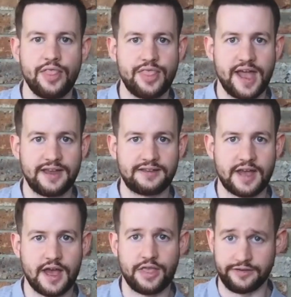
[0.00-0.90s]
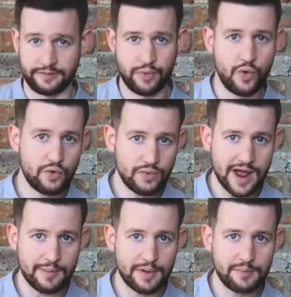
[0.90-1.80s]
there's the support
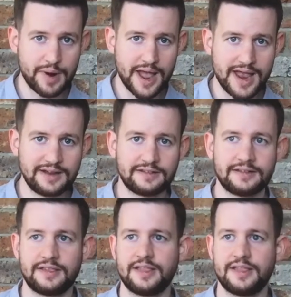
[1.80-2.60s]
wrap in place.